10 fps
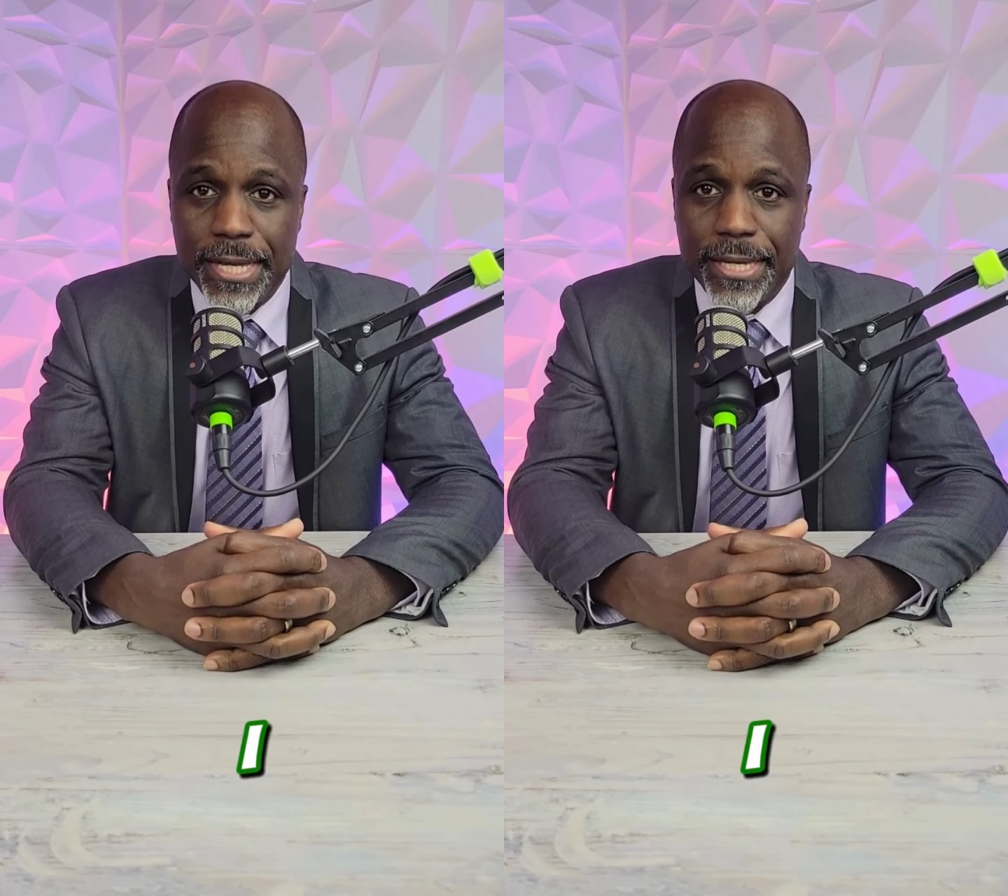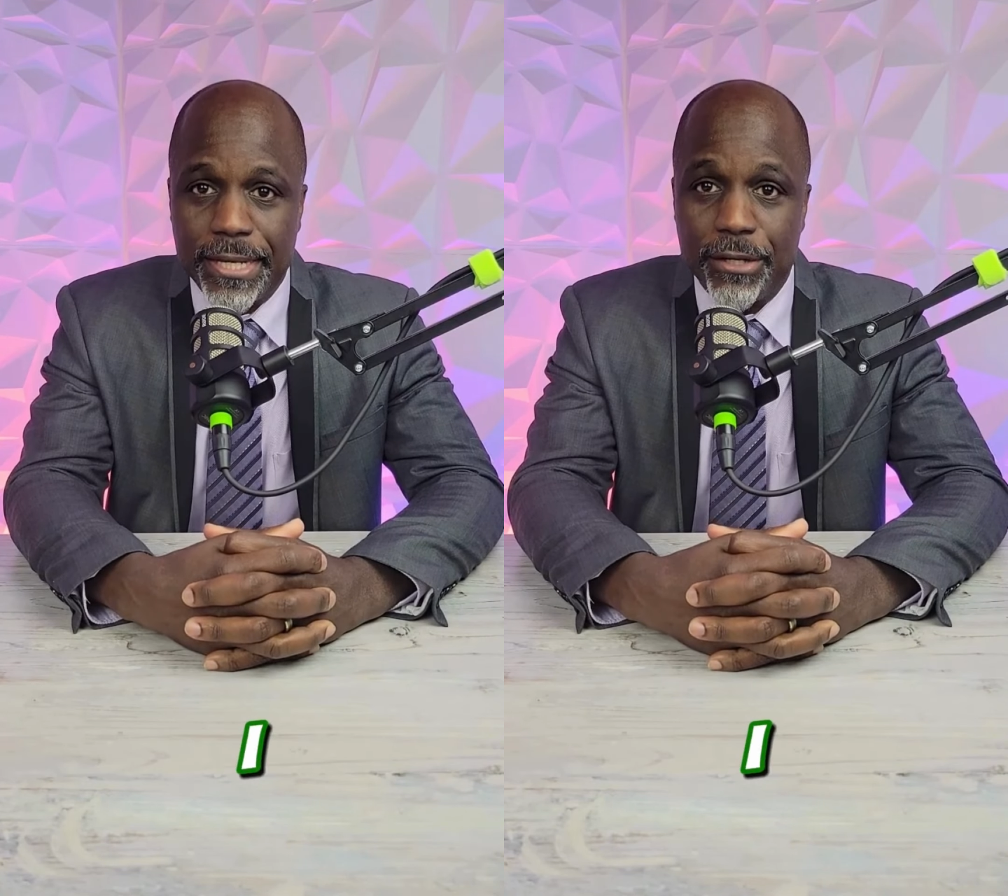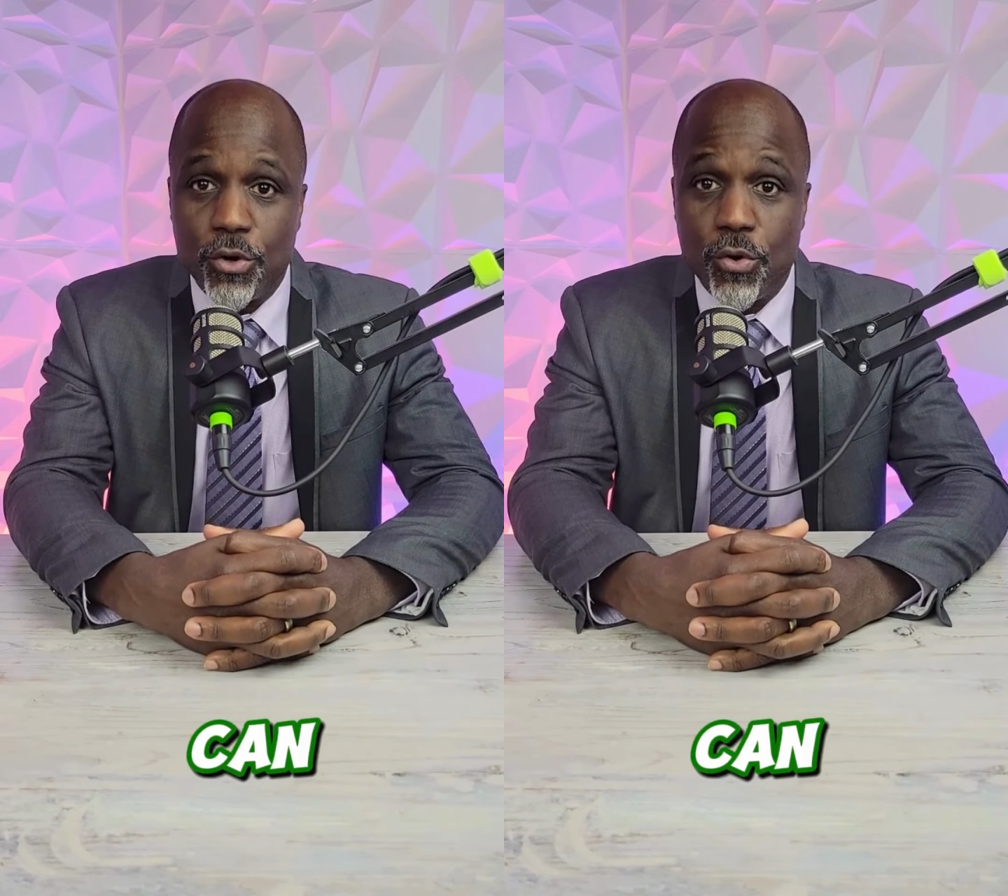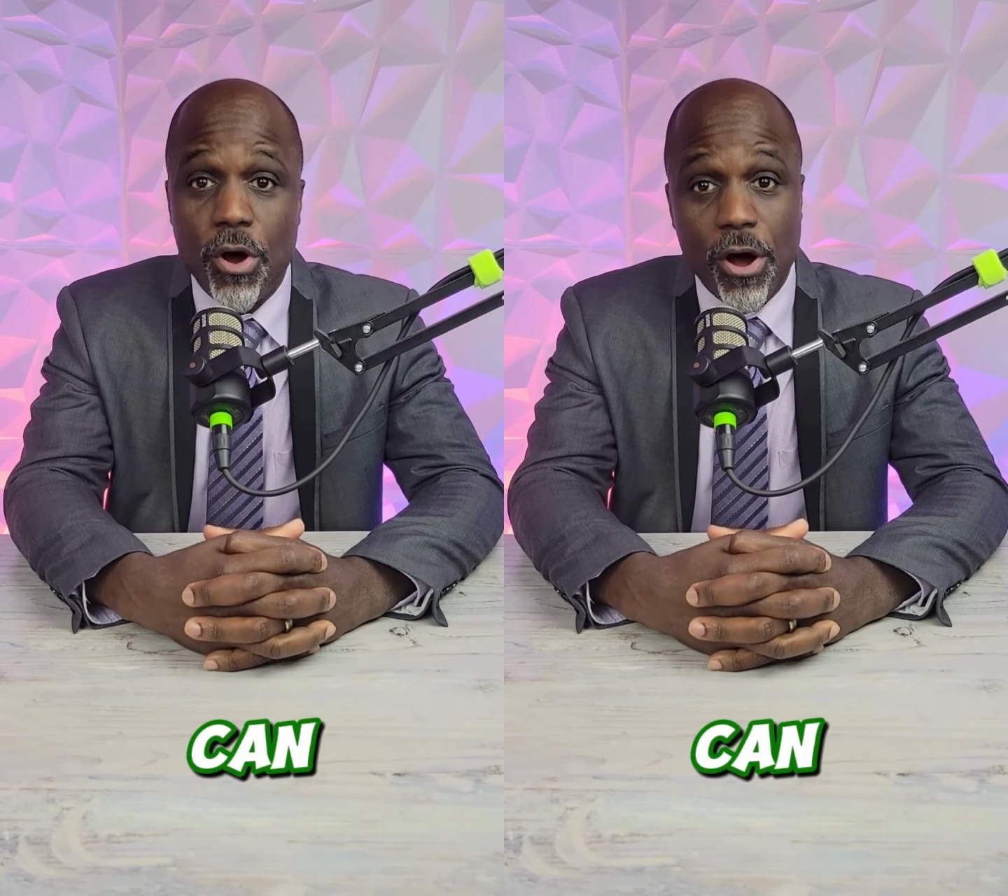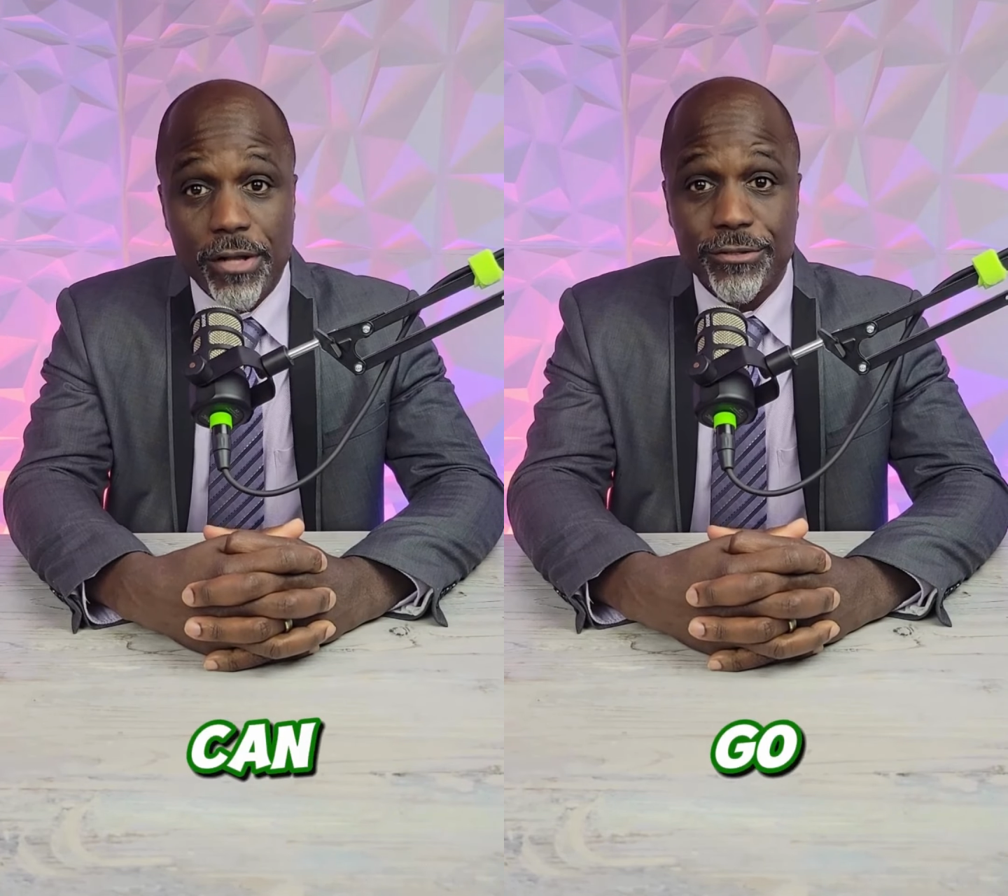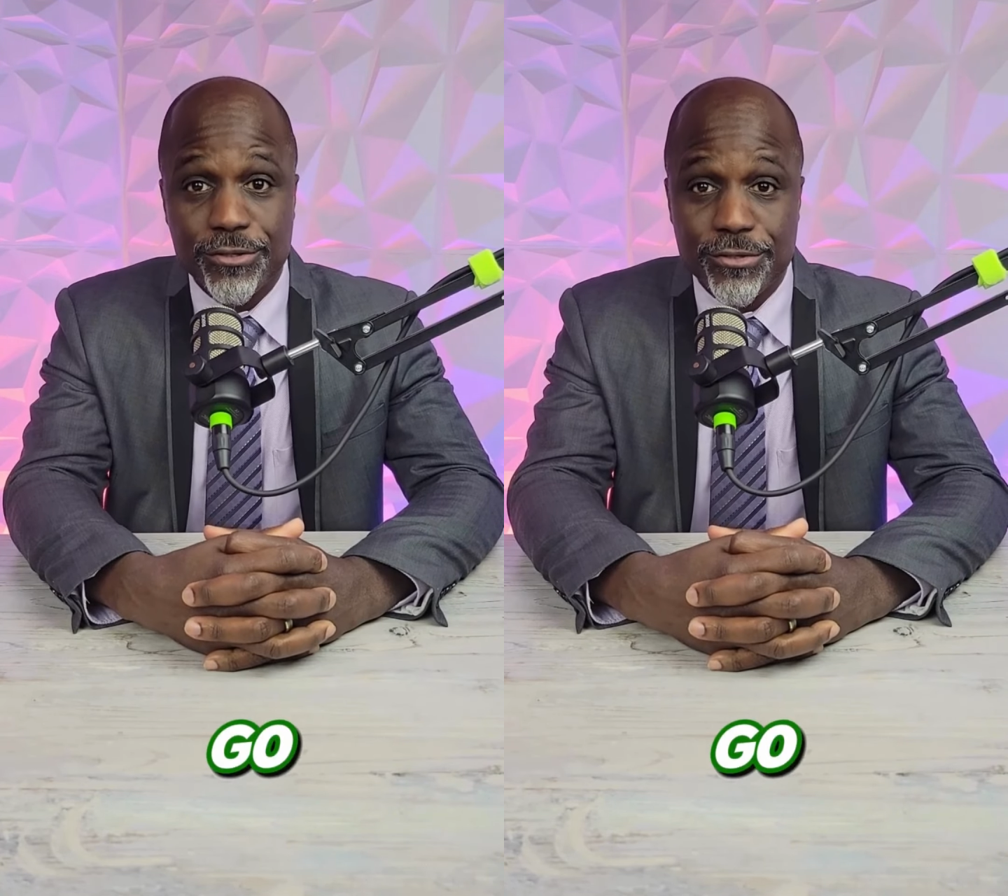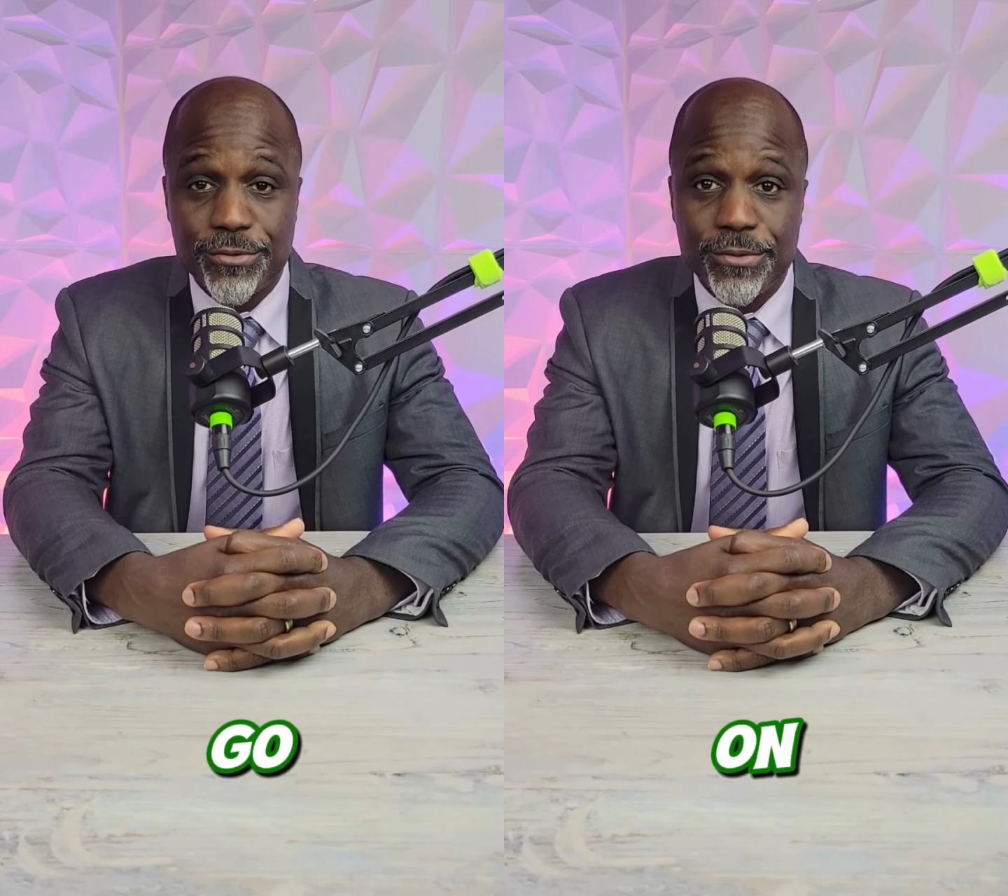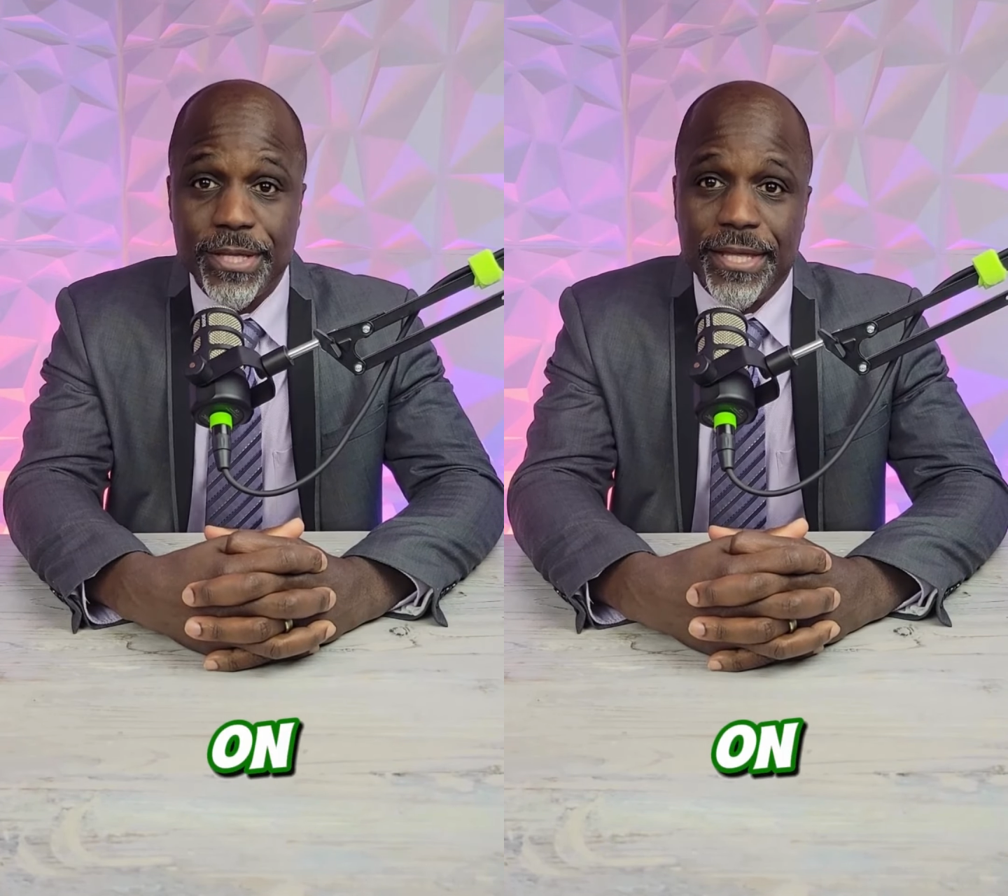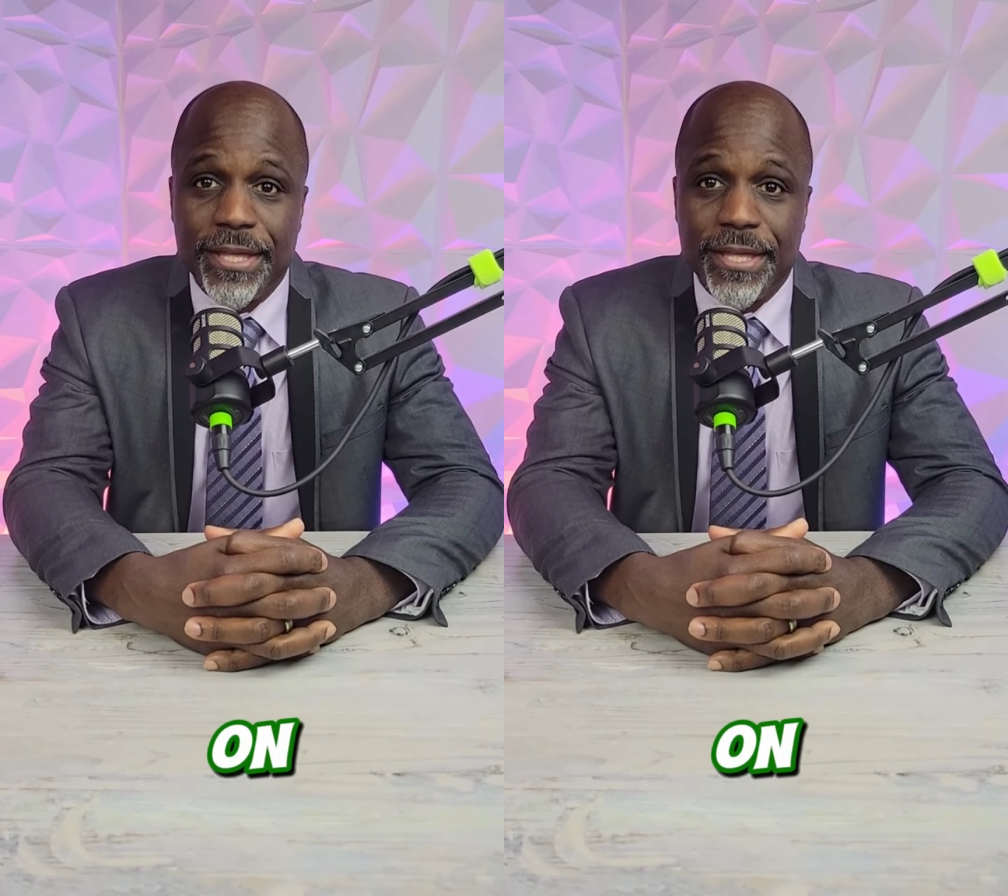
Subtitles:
can go on to